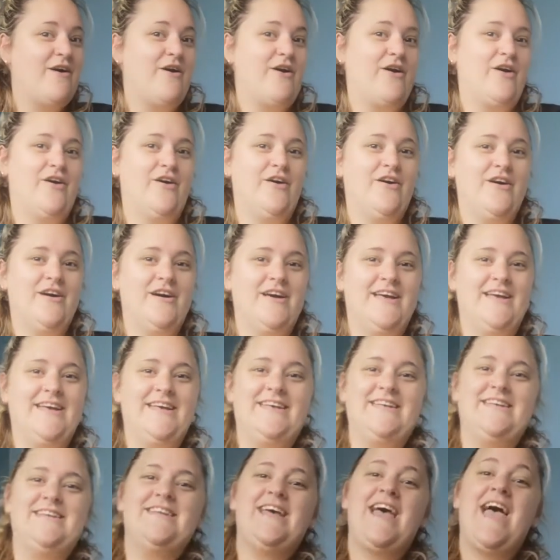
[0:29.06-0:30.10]

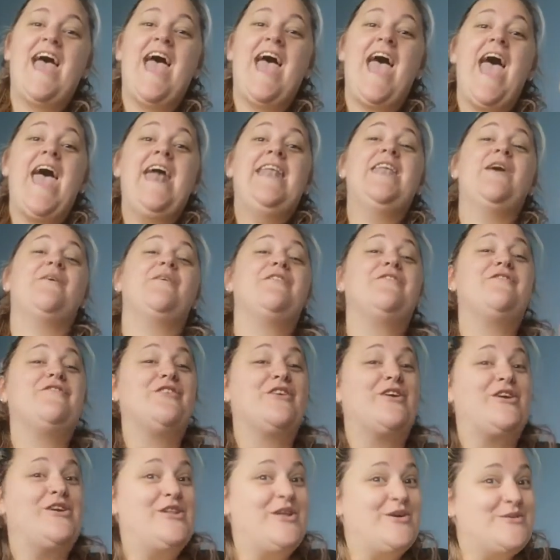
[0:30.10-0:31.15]
Good. Now if
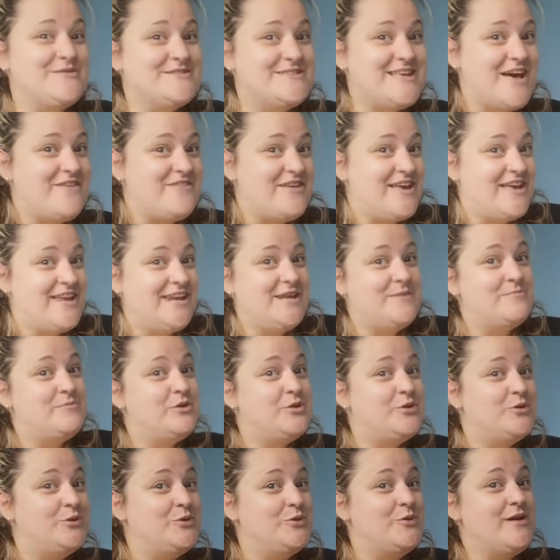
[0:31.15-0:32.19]
your clothes have any
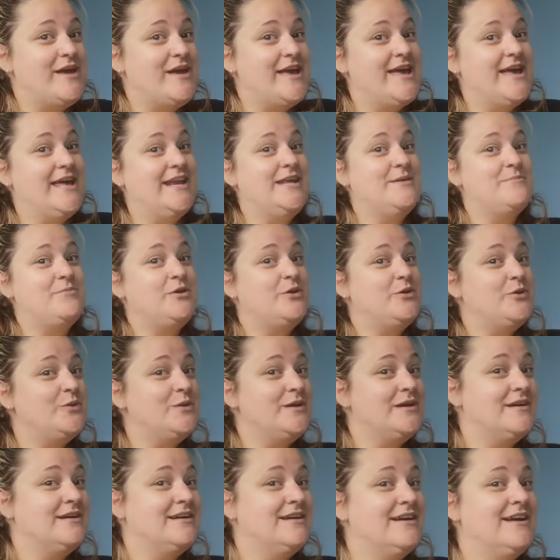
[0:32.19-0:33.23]
blue,
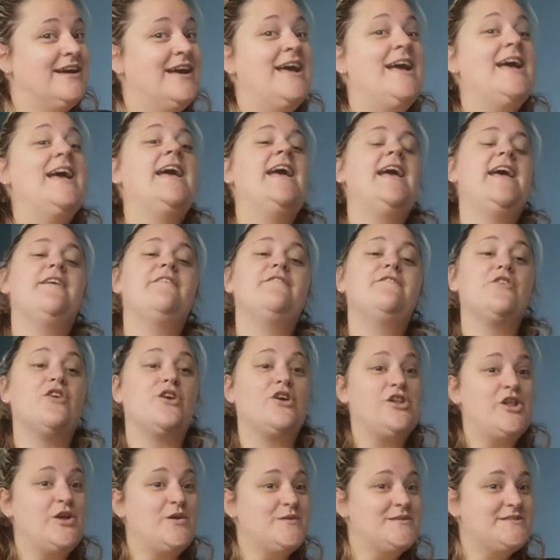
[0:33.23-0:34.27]
if your
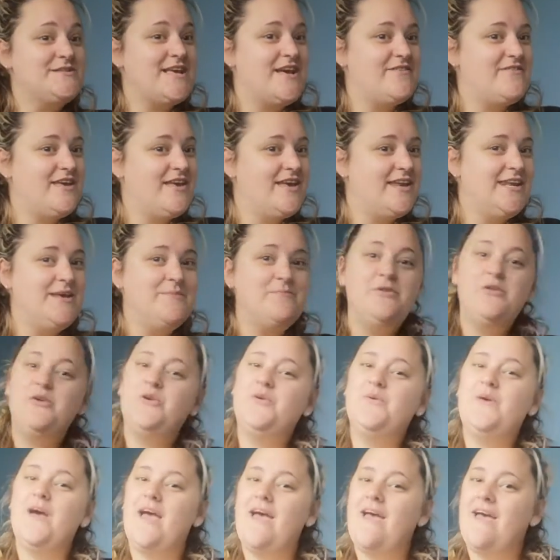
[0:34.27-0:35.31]
clothes have any
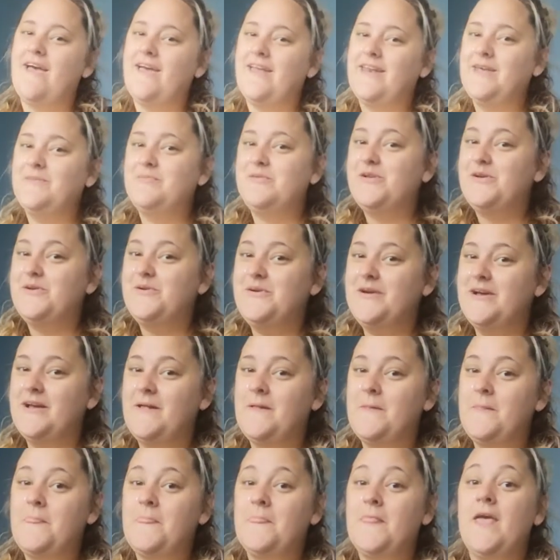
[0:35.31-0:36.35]
blue,
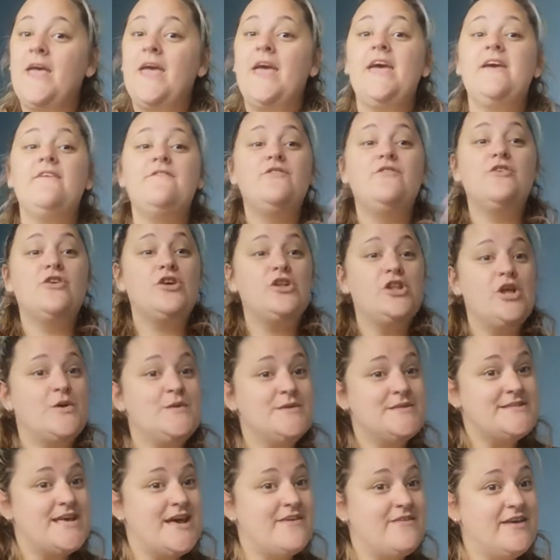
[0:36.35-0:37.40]
if your
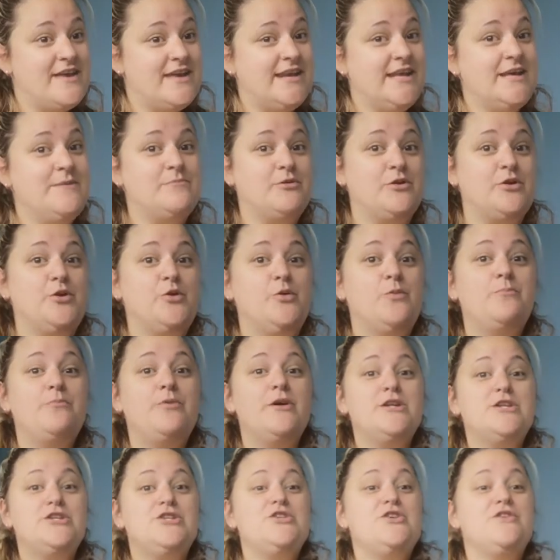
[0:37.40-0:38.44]
clothes have any blue,
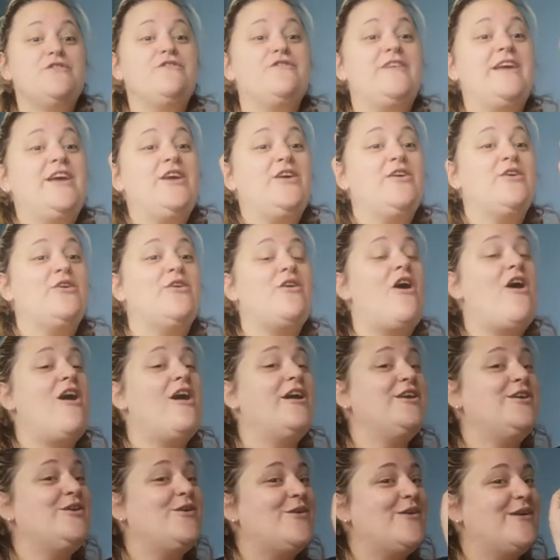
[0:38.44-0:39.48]
put your finger
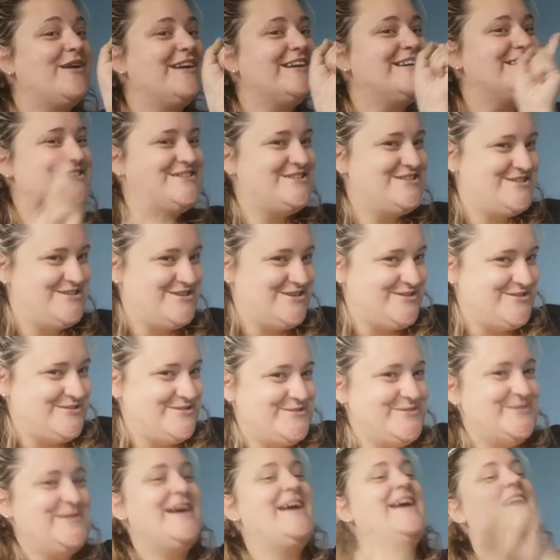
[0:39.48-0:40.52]
on your
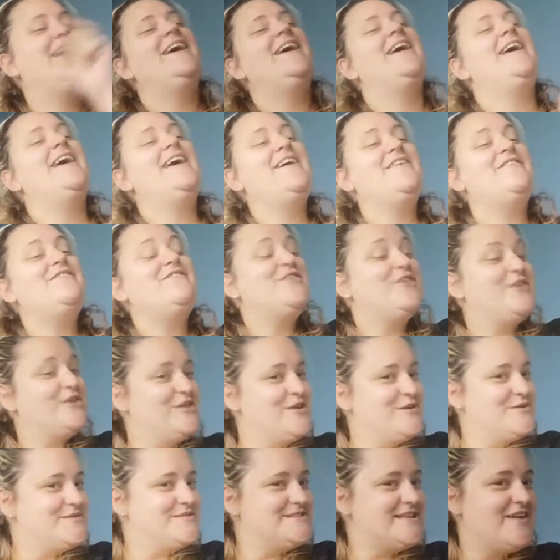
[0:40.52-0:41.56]
shoe. If your
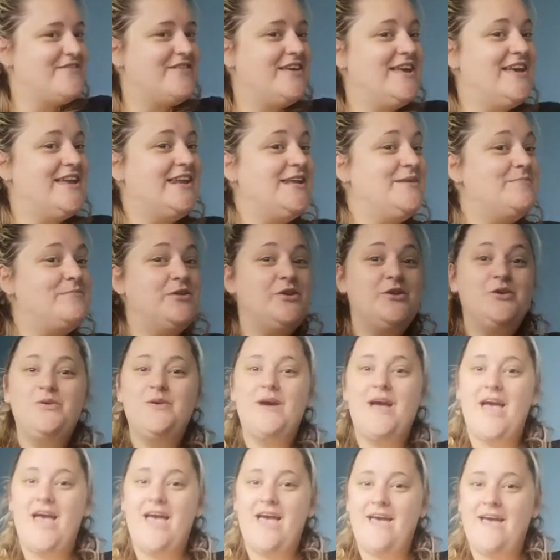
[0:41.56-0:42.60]
clothes have any blue,
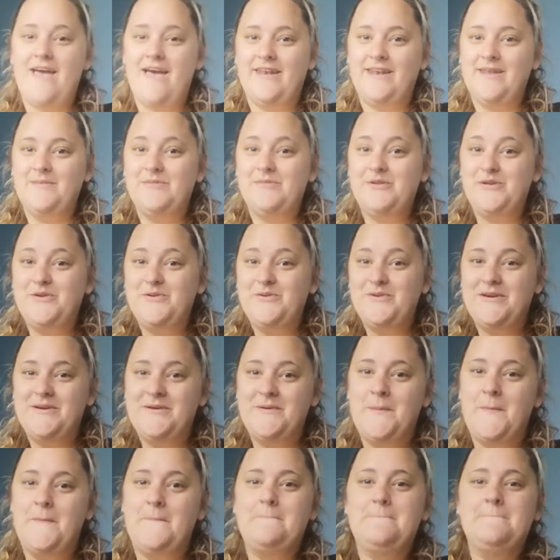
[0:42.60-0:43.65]

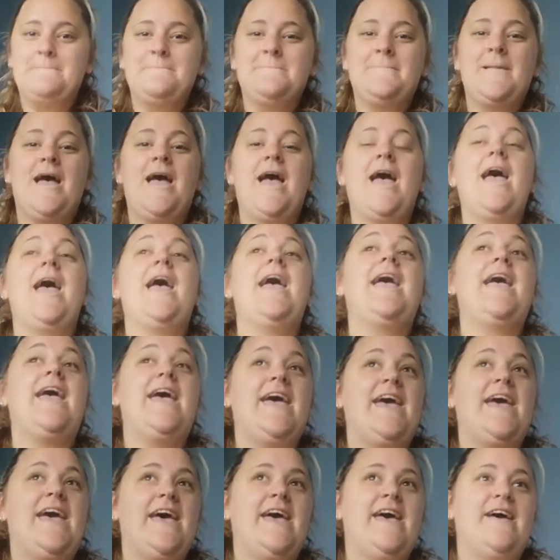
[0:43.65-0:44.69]

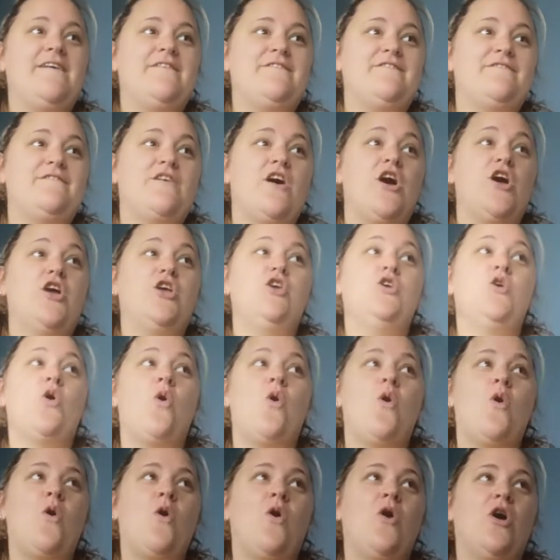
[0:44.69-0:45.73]
if
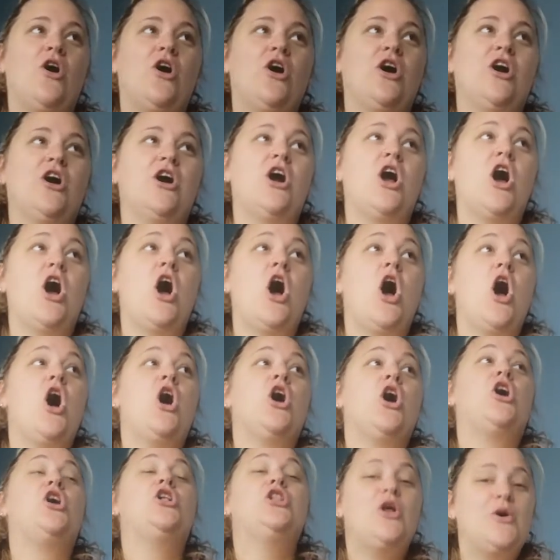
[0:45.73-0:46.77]
your
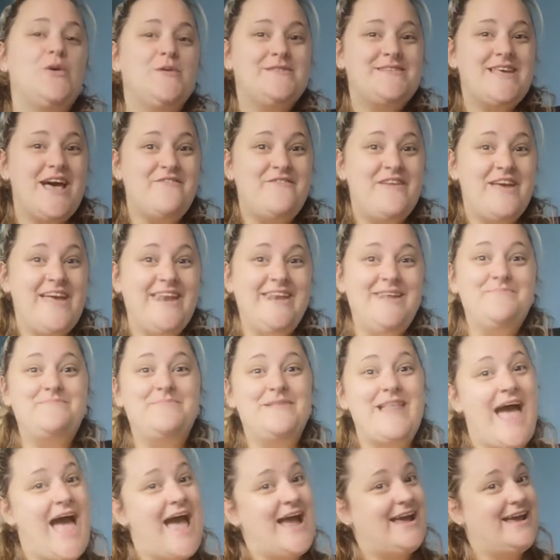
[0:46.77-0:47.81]
clothes have any
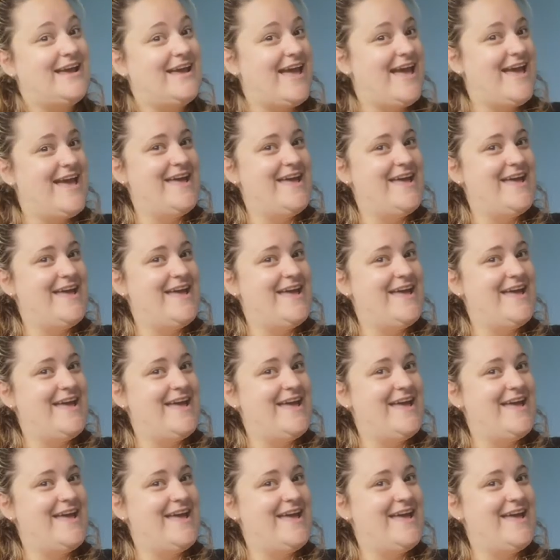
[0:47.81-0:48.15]
black,